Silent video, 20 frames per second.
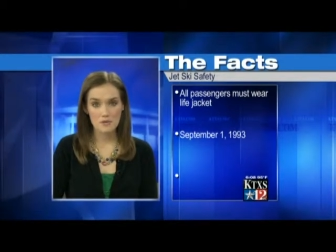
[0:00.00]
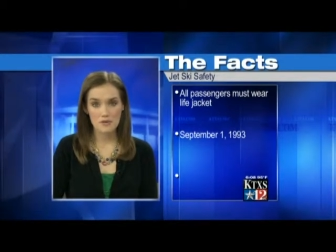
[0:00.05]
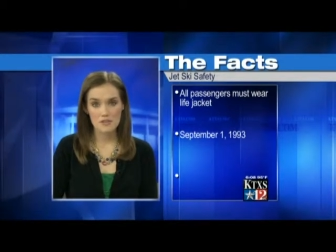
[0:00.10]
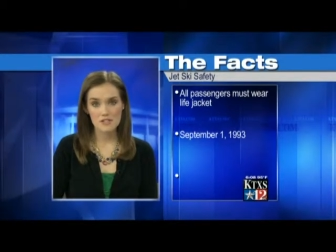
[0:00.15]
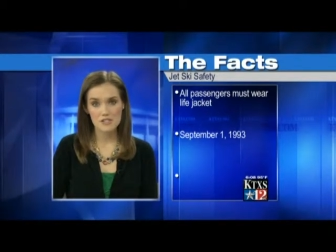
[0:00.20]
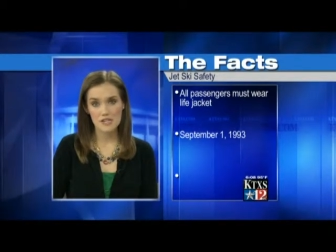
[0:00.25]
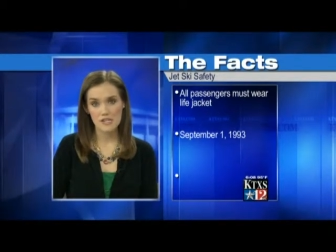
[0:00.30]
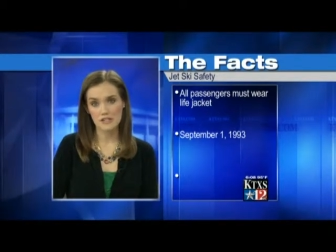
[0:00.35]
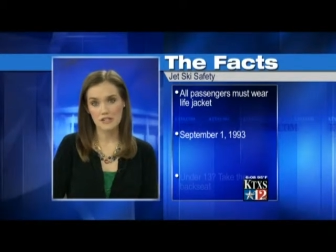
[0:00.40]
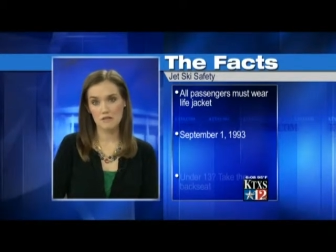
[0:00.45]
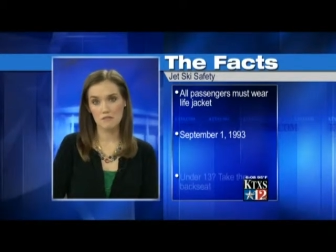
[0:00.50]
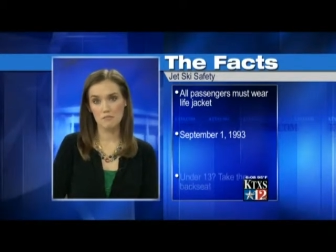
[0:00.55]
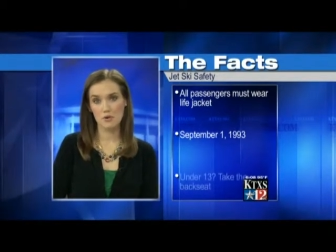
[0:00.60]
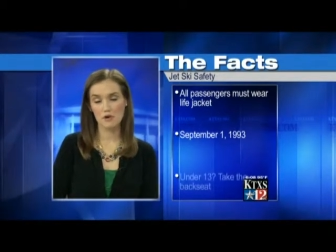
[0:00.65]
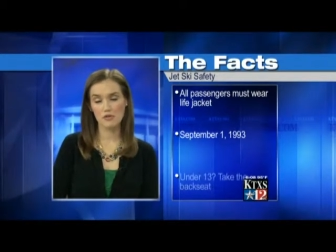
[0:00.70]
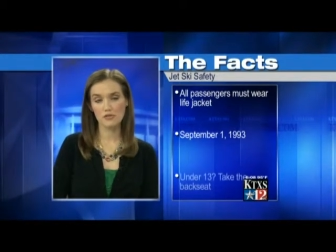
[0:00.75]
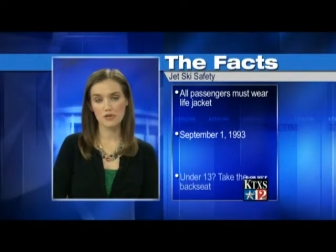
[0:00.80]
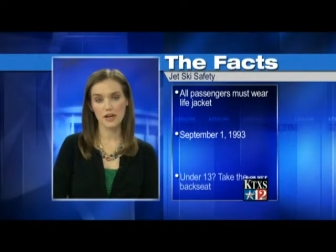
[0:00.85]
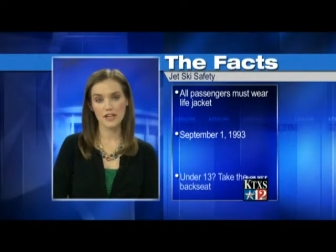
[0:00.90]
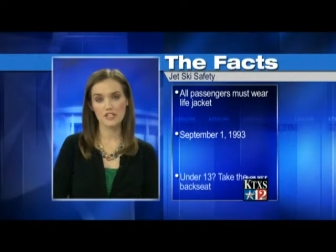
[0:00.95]
must take the
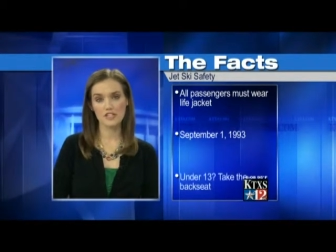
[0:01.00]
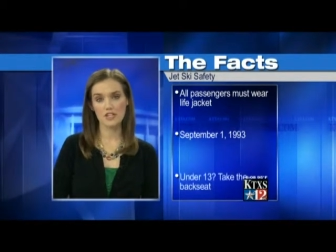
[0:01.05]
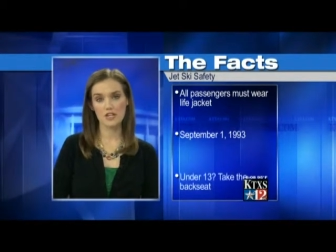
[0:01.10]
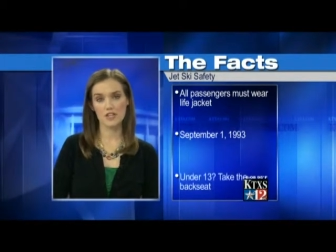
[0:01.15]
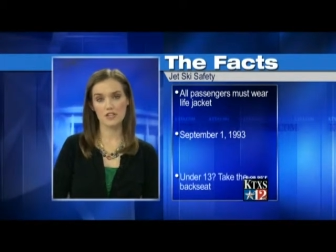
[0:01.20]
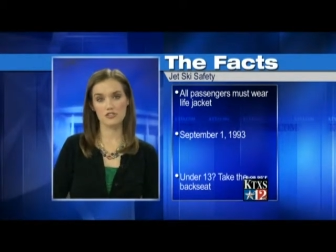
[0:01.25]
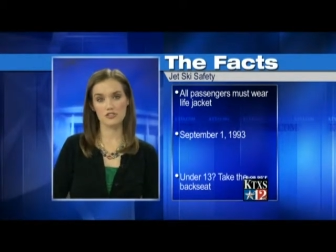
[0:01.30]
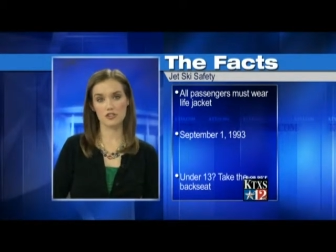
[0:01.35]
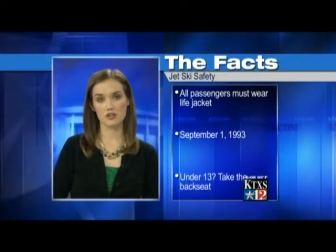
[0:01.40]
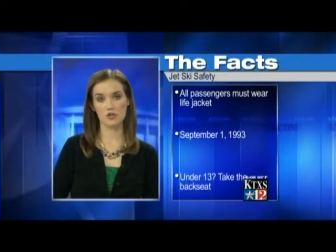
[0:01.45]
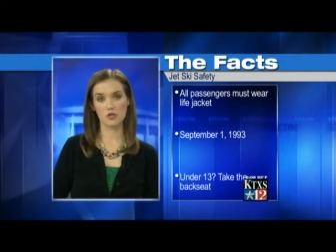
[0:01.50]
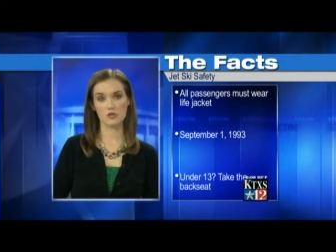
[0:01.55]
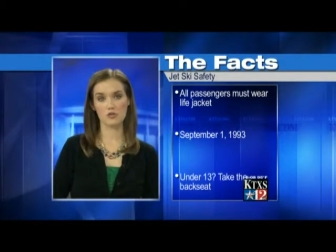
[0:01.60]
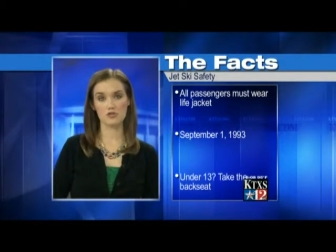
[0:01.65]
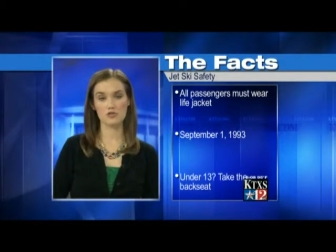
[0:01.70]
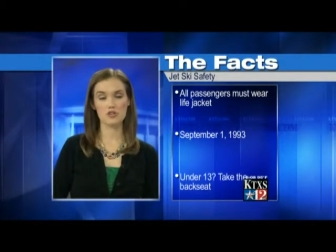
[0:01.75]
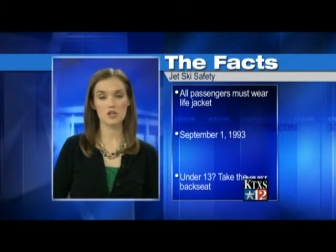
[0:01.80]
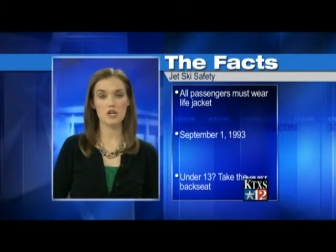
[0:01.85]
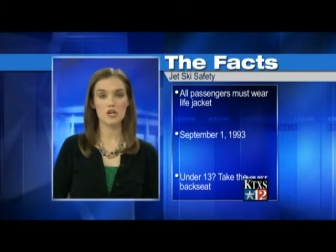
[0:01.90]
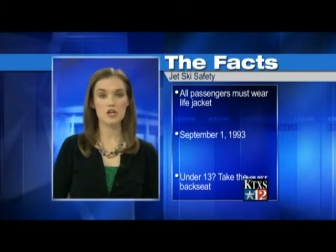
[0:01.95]
boater education course